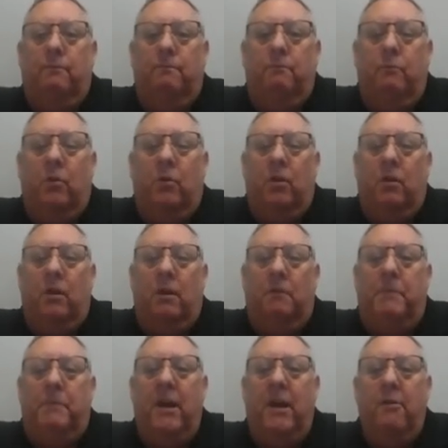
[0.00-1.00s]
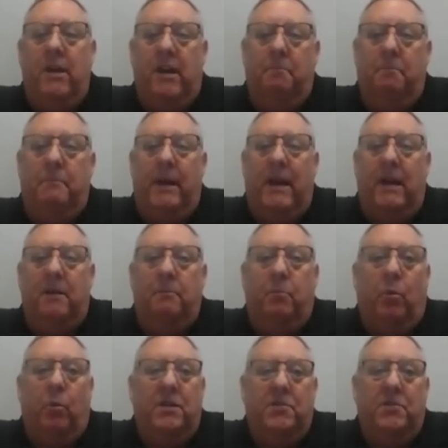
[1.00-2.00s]
we're pairing band
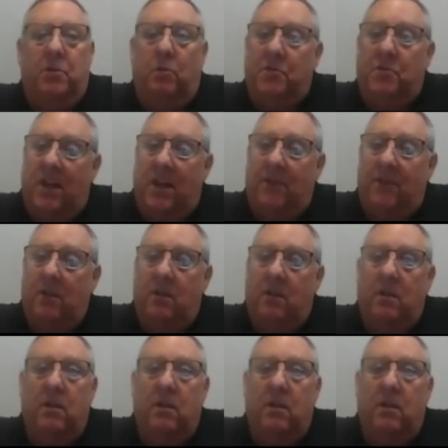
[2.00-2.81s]
0.07